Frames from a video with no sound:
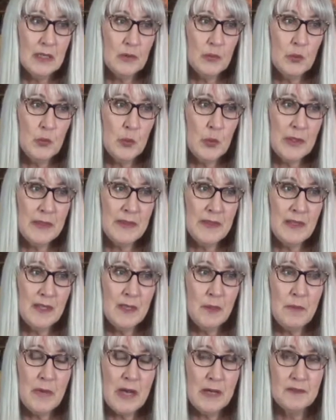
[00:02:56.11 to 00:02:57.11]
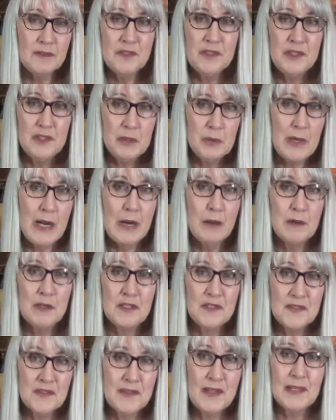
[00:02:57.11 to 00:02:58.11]
Within about 2
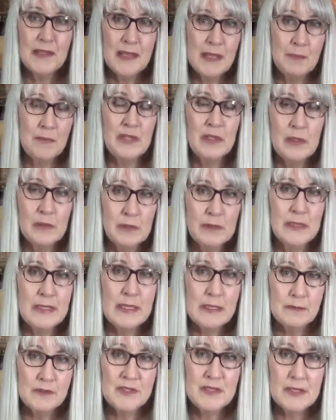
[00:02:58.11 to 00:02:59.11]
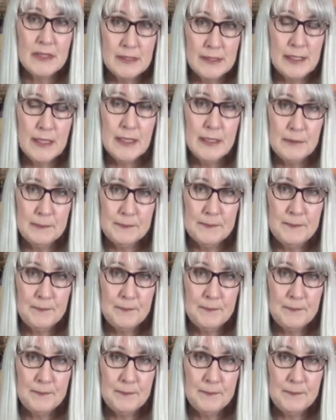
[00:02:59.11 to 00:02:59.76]
hours, they let me know that I was going to die.